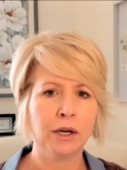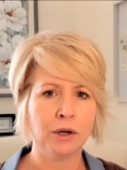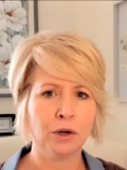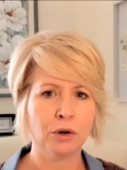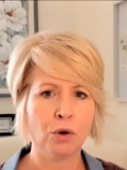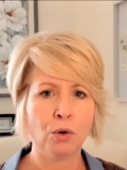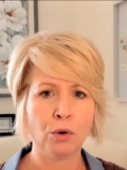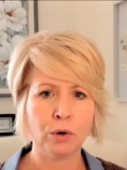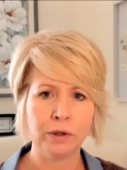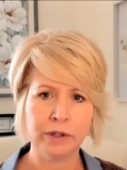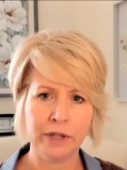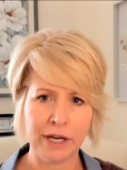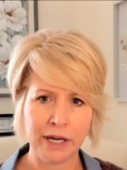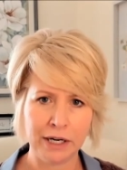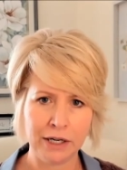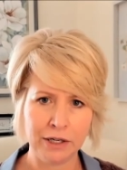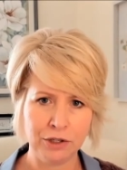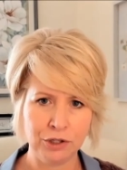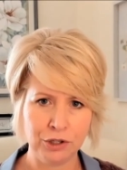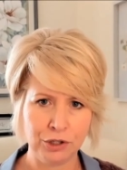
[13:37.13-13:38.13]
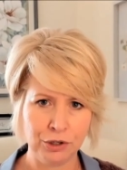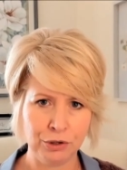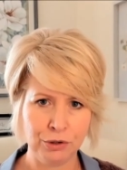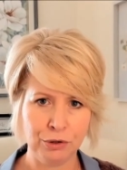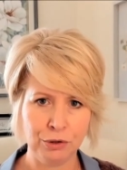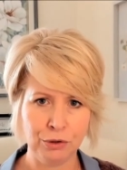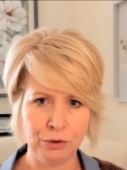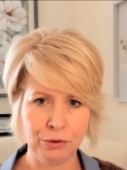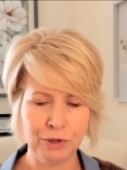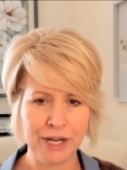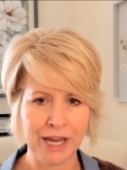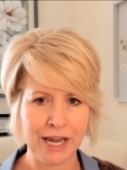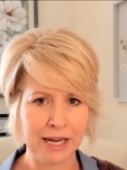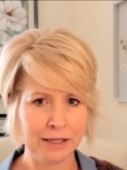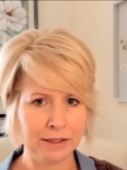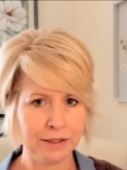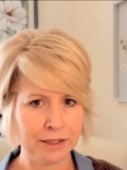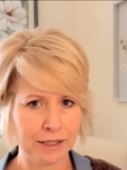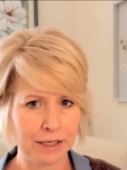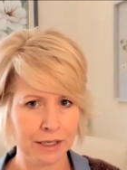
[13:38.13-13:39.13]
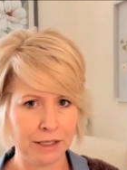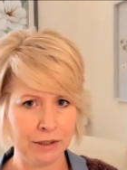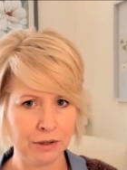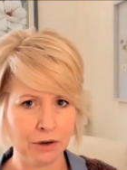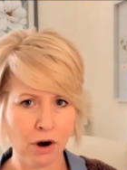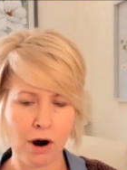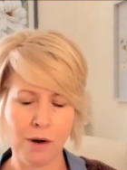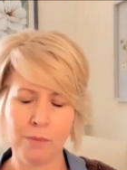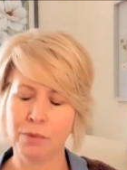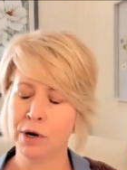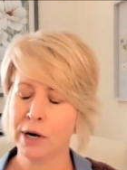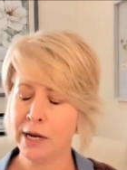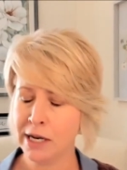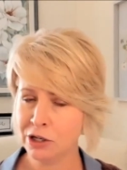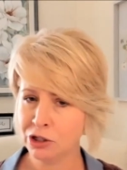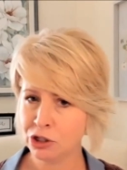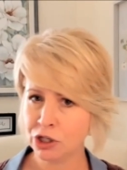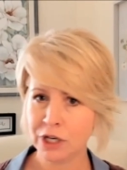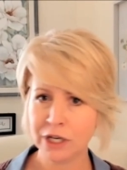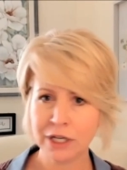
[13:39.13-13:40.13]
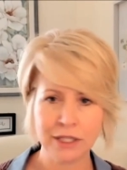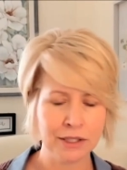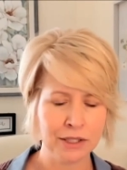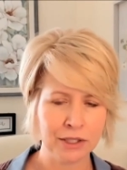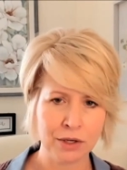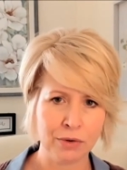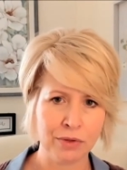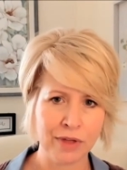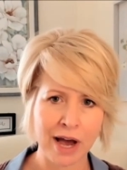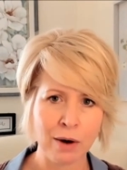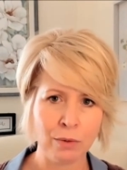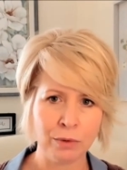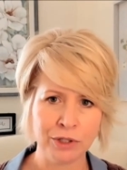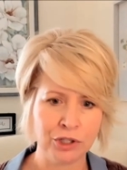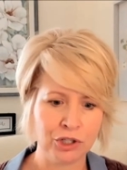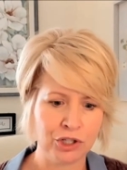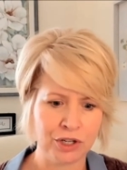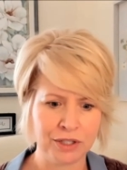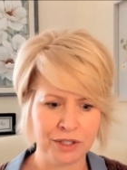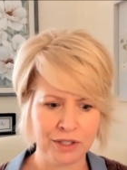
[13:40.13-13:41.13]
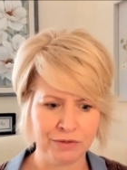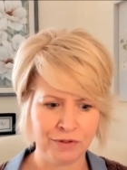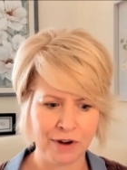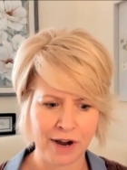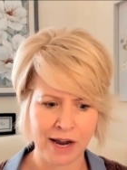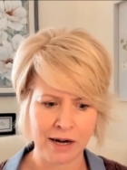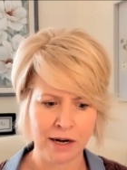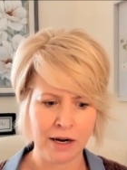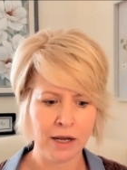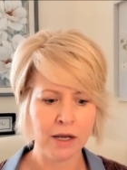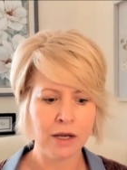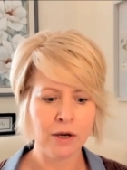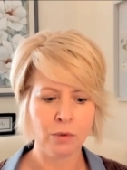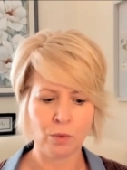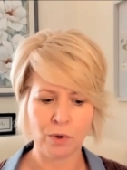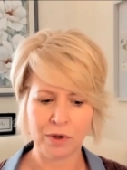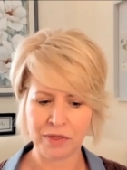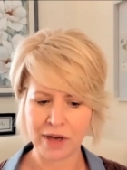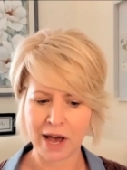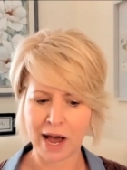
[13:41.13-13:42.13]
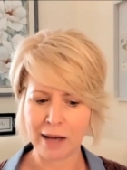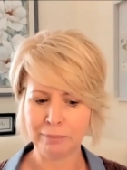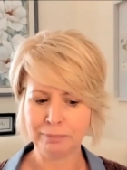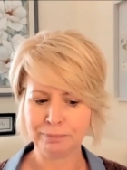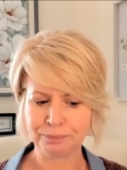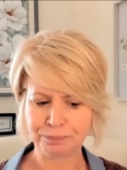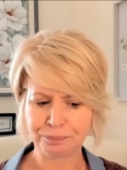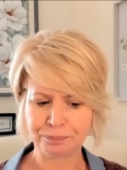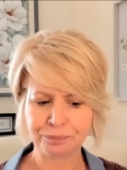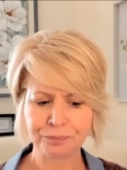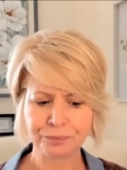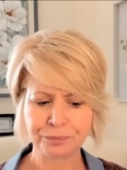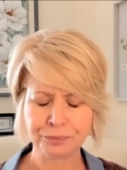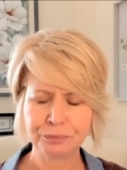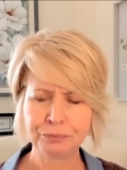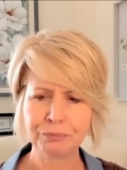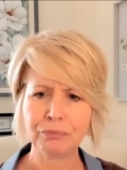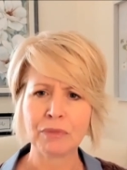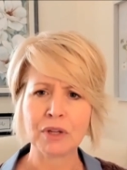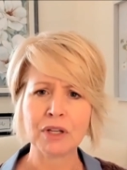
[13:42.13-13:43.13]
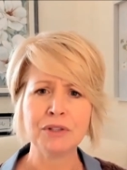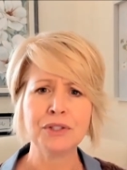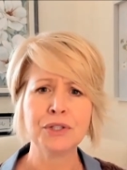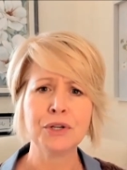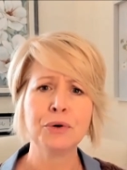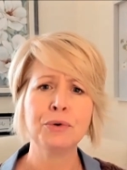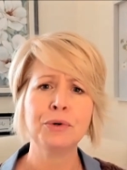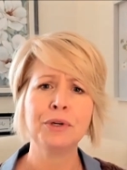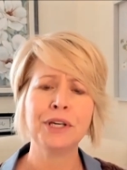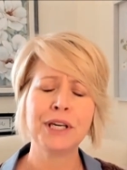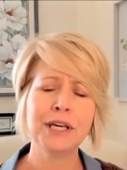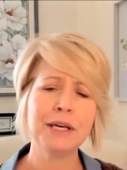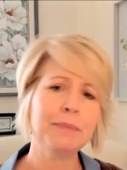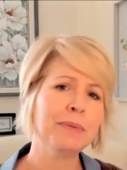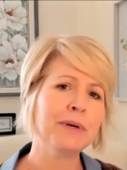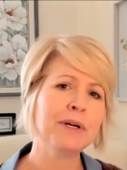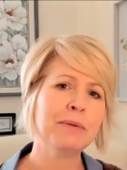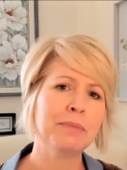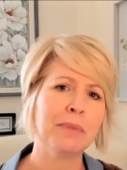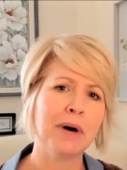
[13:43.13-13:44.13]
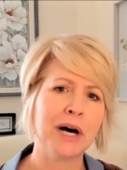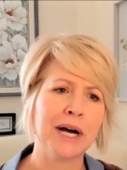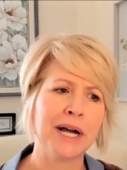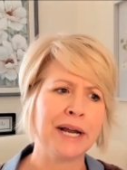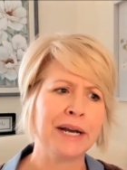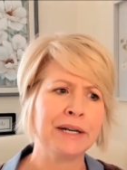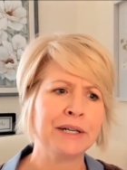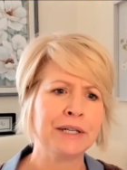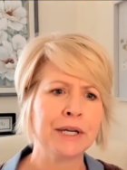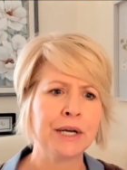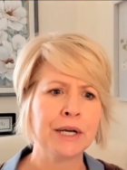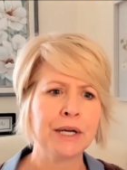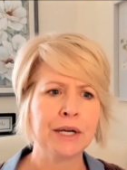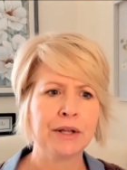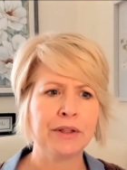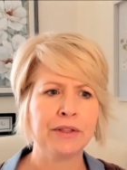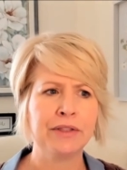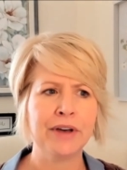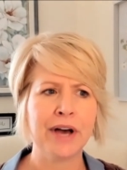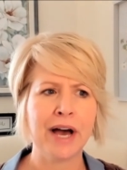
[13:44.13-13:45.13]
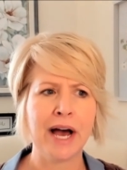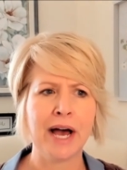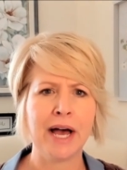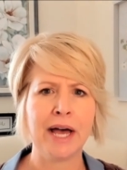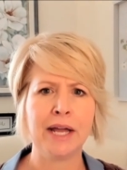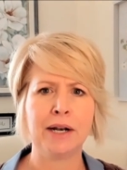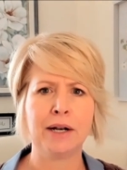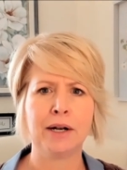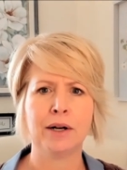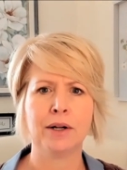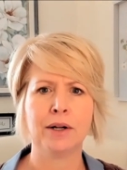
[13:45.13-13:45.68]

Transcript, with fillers: correlated to gains in comprehension, and so that was justified with that. So keep in mind that